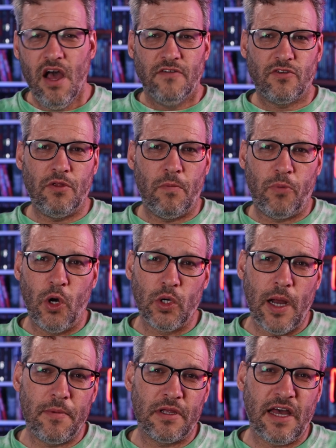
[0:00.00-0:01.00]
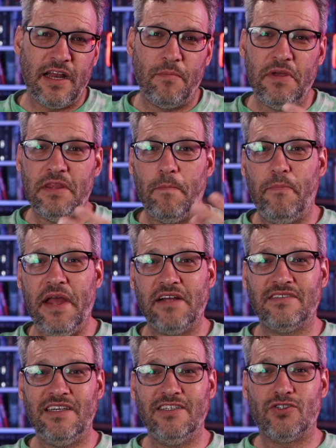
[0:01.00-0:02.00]
So they're programmed to kind of be the
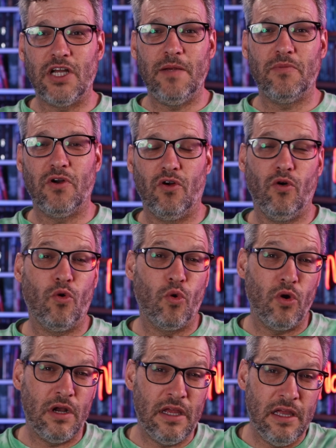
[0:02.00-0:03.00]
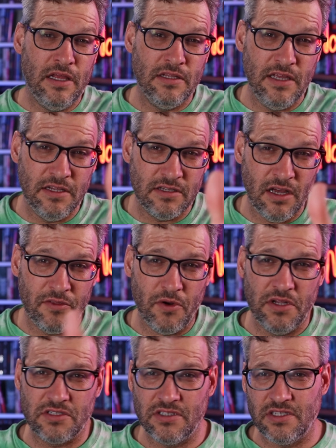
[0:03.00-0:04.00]
pixie dream girl, or in other
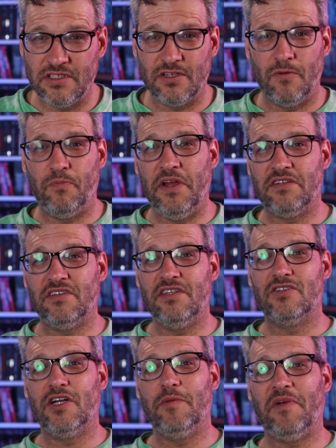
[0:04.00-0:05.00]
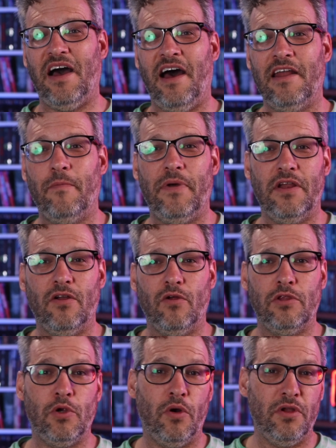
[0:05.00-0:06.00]
instances they're a pixie dream guy, depending
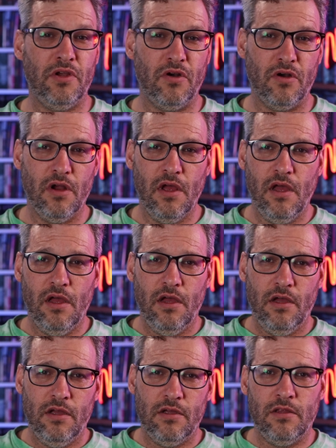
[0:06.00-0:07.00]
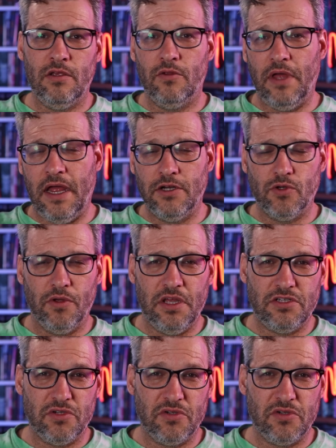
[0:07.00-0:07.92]
on the android that